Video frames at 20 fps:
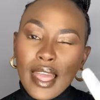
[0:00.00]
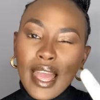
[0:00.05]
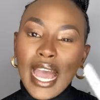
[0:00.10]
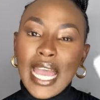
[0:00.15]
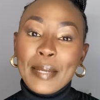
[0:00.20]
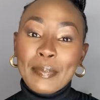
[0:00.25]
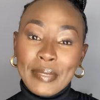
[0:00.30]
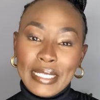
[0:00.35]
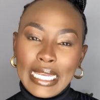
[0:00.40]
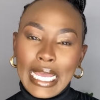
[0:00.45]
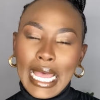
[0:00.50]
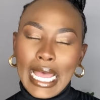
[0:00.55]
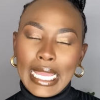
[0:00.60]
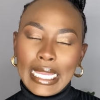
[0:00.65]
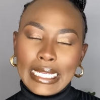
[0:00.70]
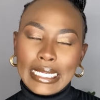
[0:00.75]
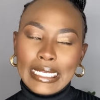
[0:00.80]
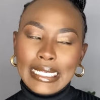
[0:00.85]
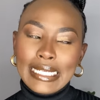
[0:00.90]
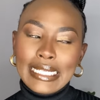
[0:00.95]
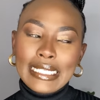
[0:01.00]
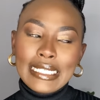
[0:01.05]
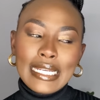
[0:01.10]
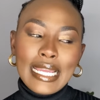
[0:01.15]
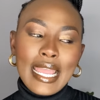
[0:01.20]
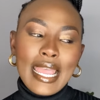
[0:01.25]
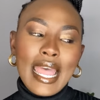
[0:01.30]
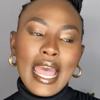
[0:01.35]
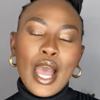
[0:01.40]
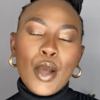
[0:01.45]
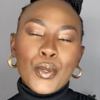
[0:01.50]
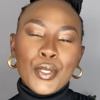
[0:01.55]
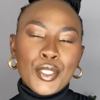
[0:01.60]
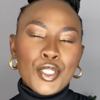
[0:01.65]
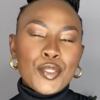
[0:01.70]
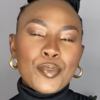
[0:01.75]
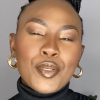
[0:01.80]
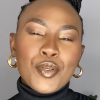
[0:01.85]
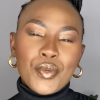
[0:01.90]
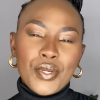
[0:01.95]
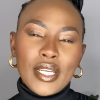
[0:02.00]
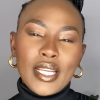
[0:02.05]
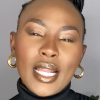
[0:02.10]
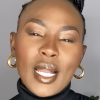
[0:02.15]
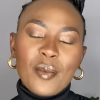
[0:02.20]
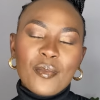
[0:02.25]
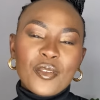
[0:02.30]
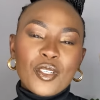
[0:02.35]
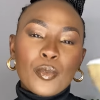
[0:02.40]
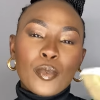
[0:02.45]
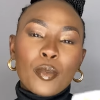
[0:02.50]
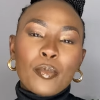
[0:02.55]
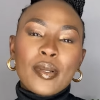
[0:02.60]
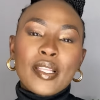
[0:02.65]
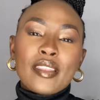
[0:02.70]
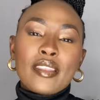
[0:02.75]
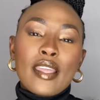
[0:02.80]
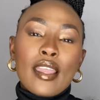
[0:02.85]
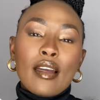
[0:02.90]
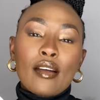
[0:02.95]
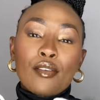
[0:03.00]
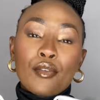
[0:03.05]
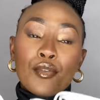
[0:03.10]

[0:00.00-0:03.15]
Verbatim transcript: I'd be tired. I wanted to be really comfortable, but they are